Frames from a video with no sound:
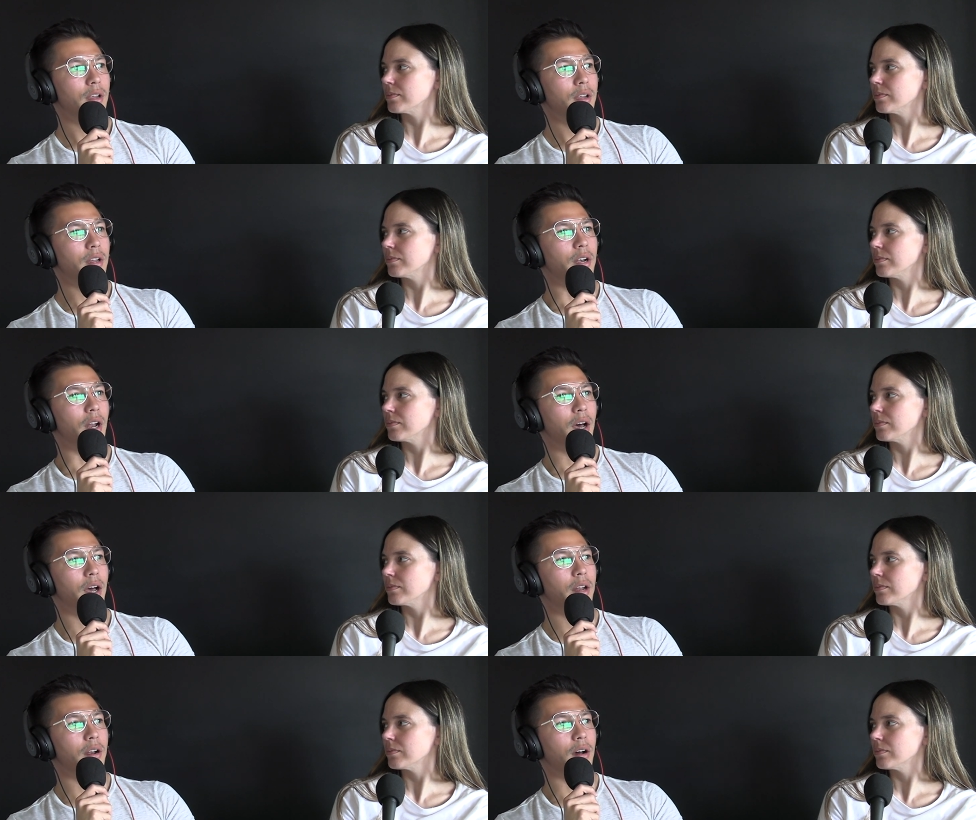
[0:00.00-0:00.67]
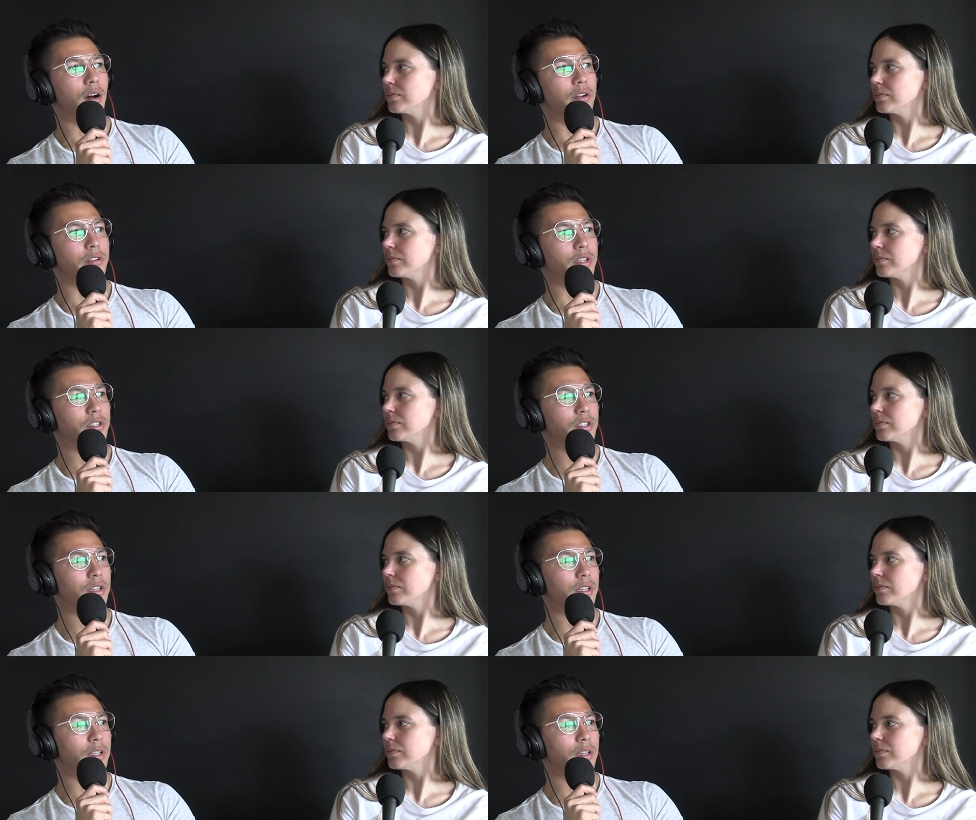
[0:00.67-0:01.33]
Speaker 1: not
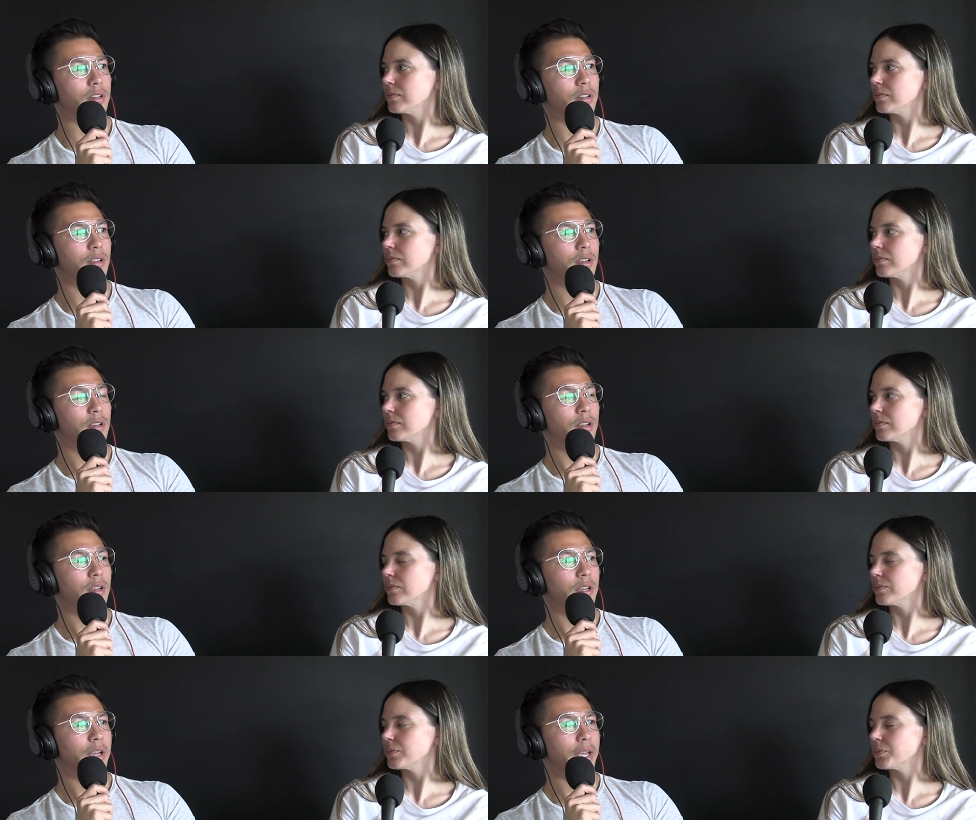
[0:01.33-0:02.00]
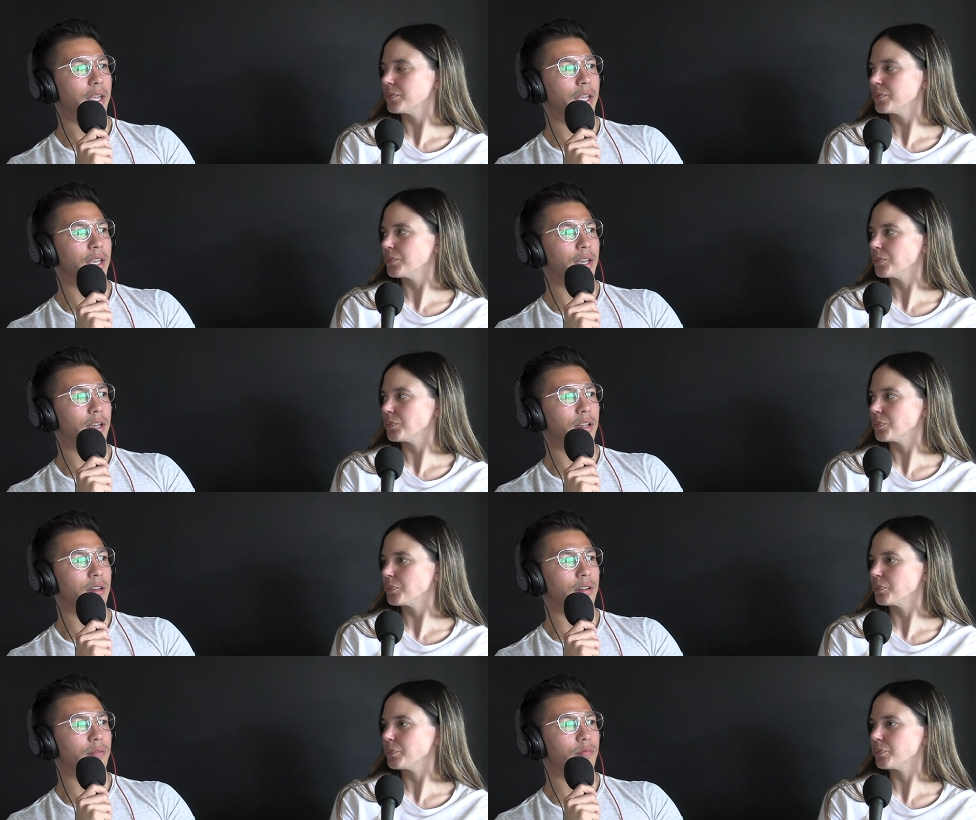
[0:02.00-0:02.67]
auditioning
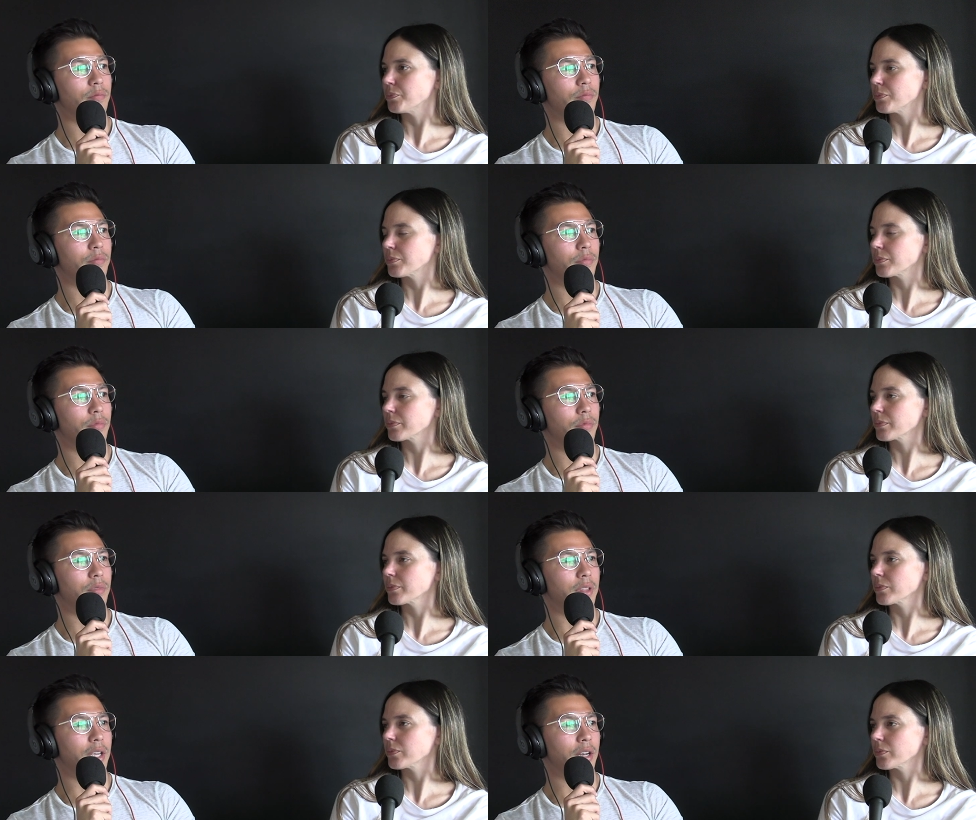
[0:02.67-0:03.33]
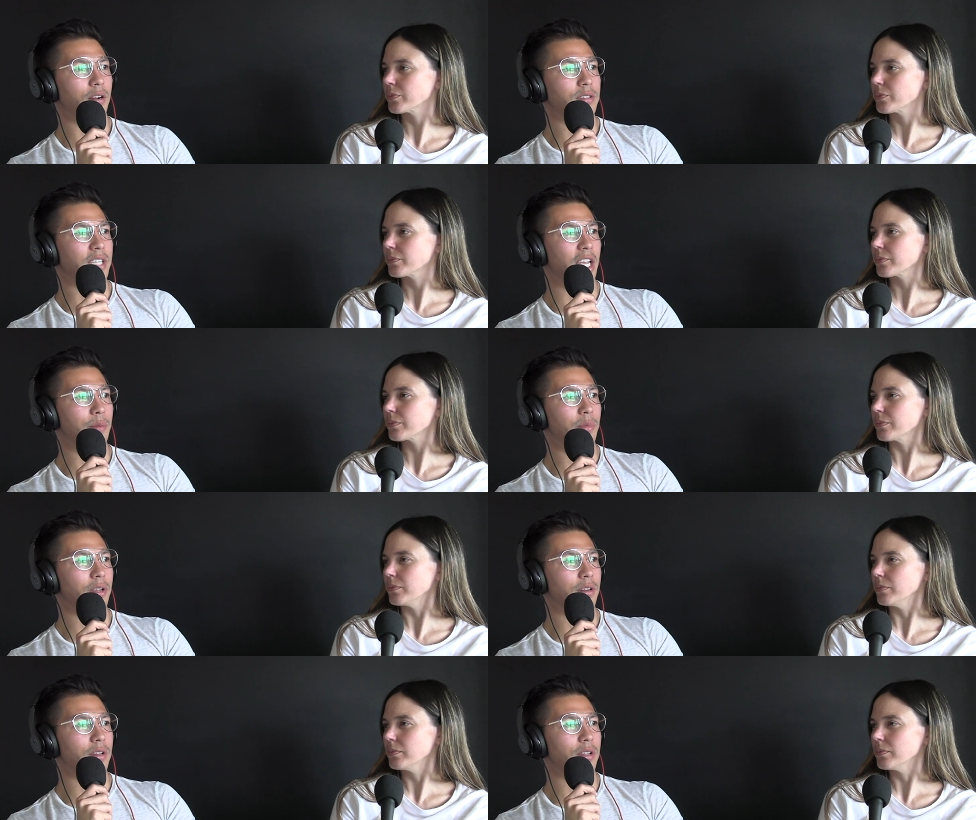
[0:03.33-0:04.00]
and the
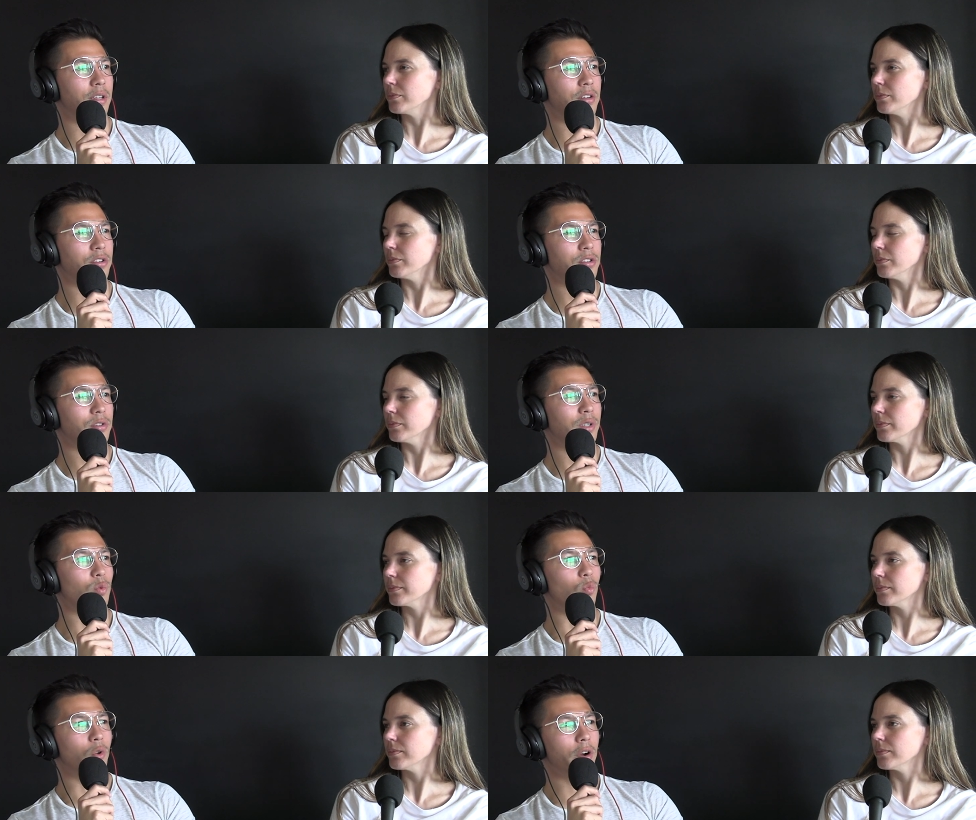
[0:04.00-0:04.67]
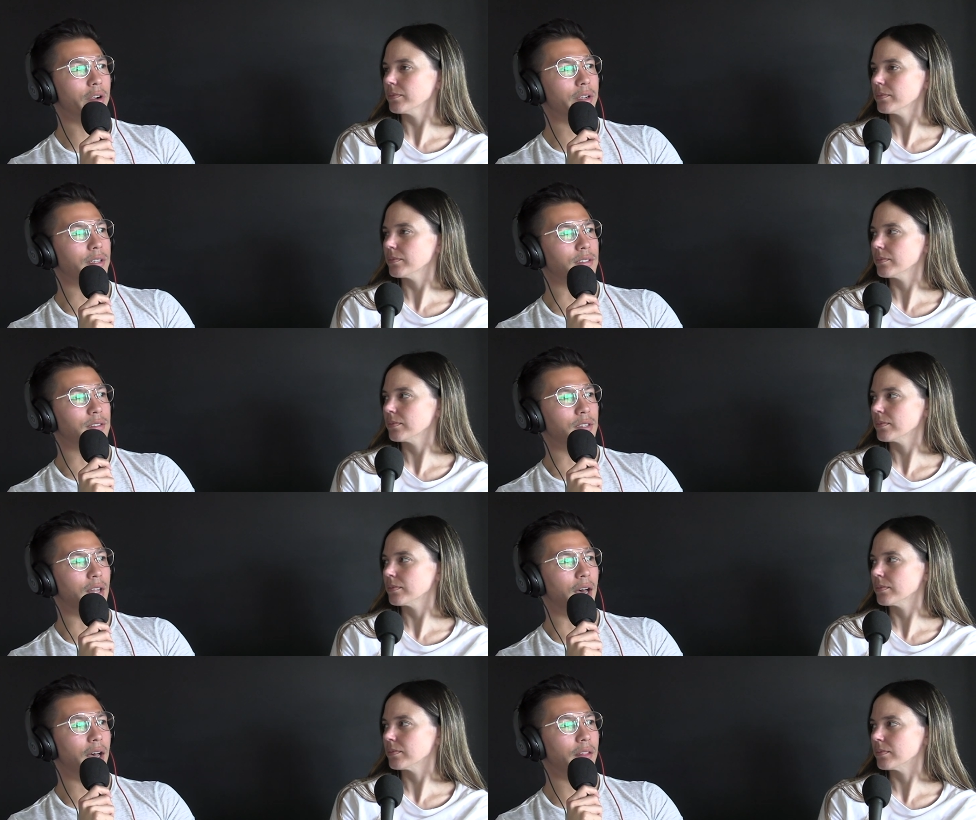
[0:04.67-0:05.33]
entertainment industry work is
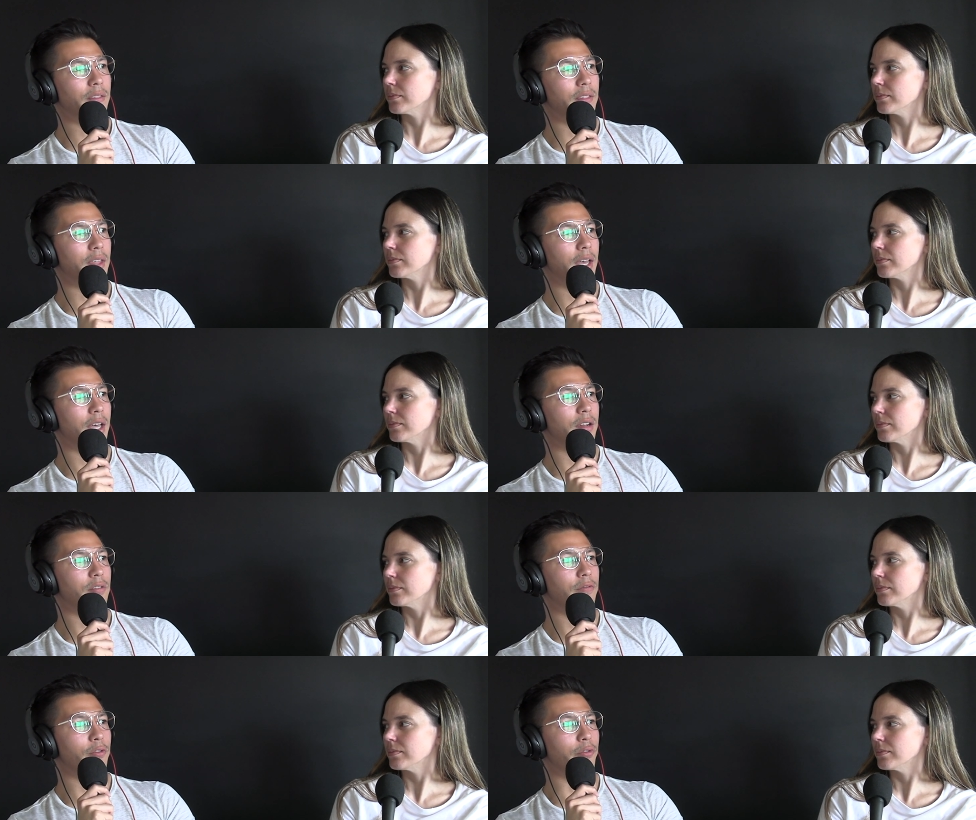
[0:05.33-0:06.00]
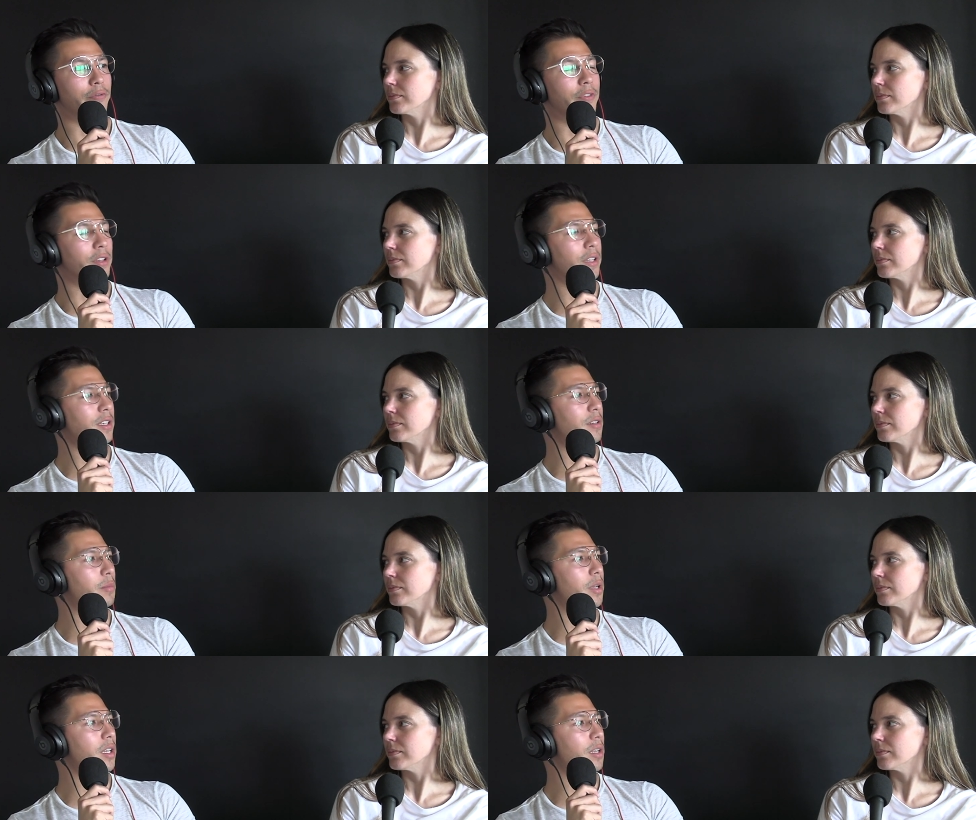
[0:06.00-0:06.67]
not that
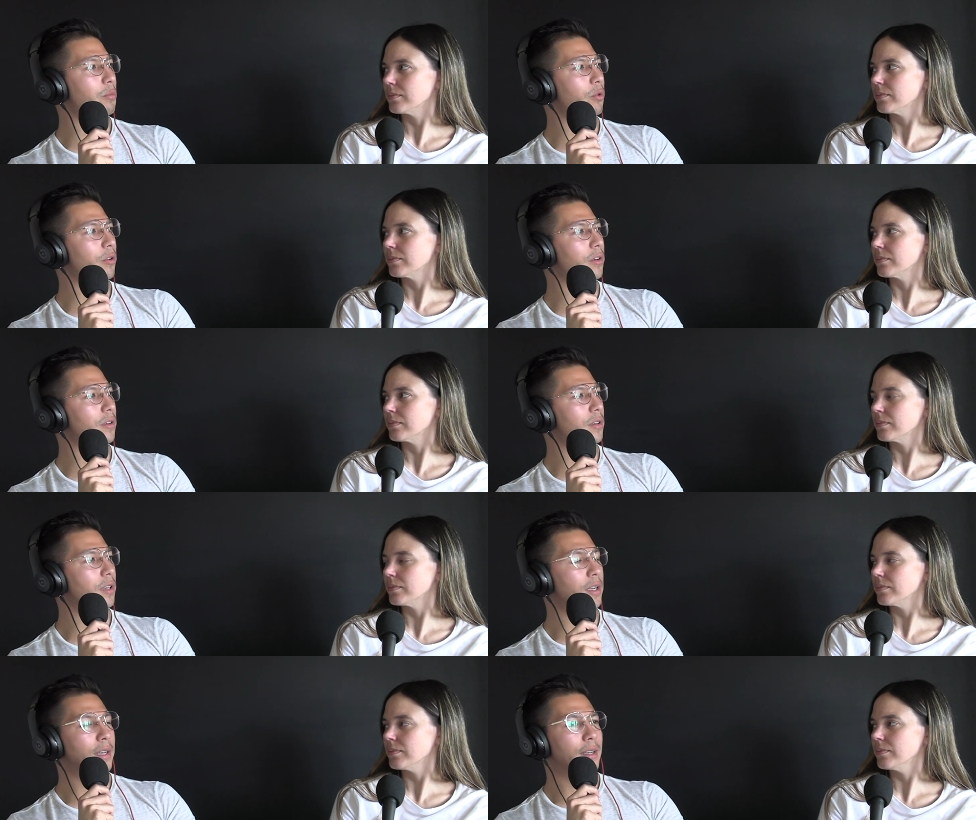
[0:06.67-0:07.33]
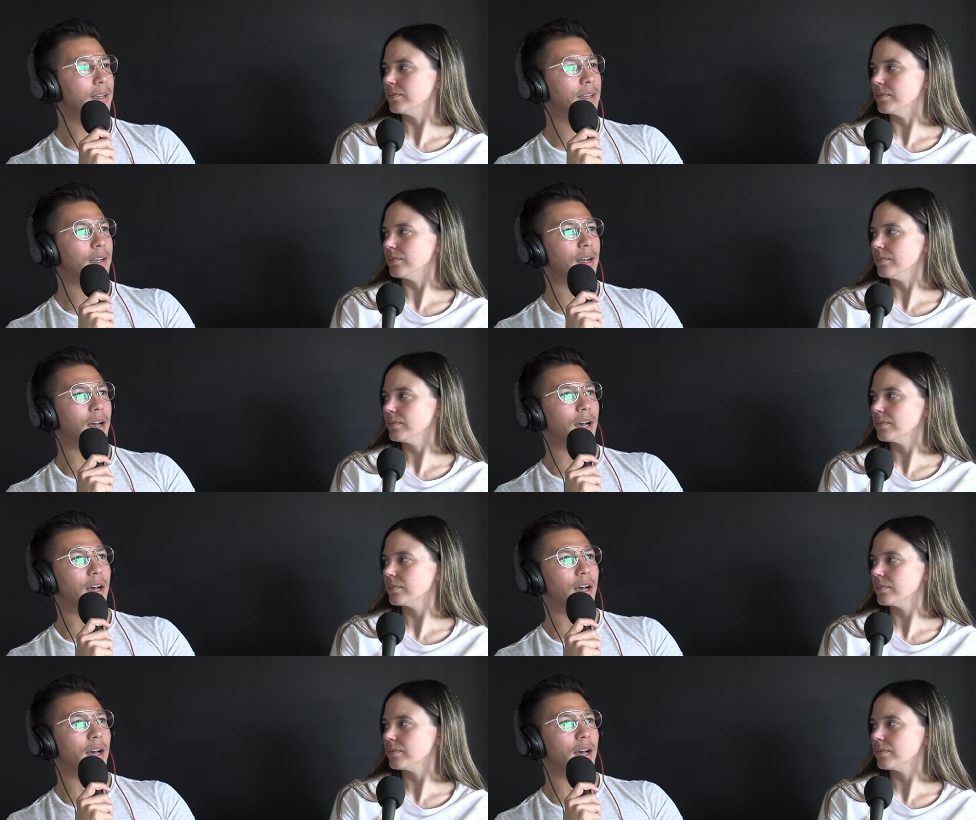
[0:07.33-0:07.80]
fulfilling to me anymore. Mm-hmm.